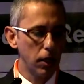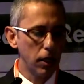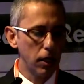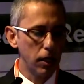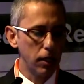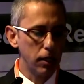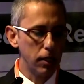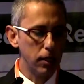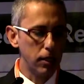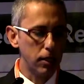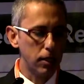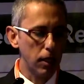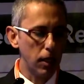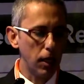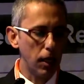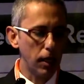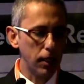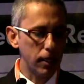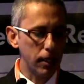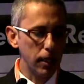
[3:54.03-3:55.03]
These
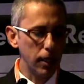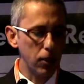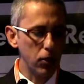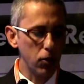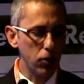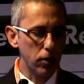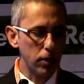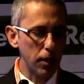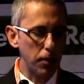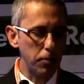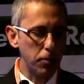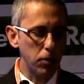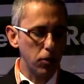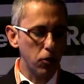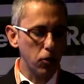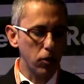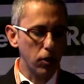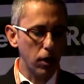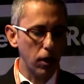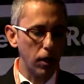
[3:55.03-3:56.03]
tendon
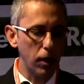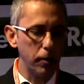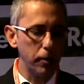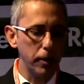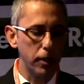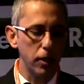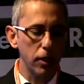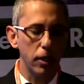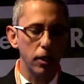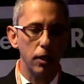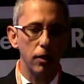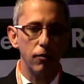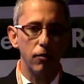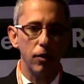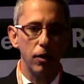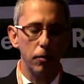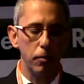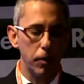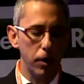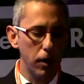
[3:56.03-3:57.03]
substitutes are limited in
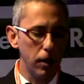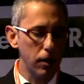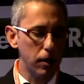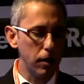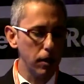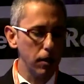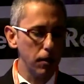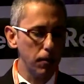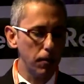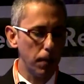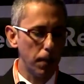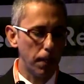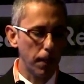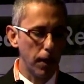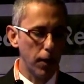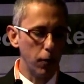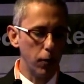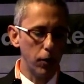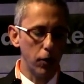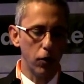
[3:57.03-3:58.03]
availability,
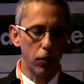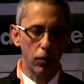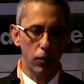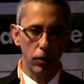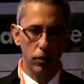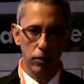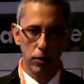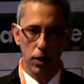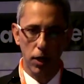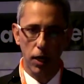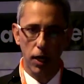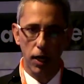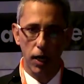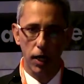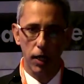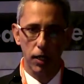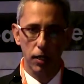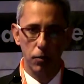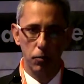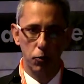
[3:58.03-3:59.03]
and we know there's a
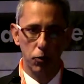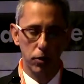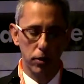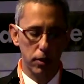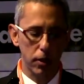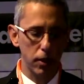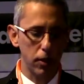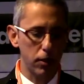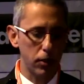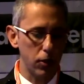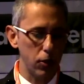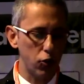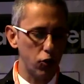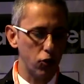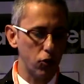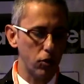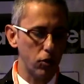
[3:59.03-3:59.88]
high percentage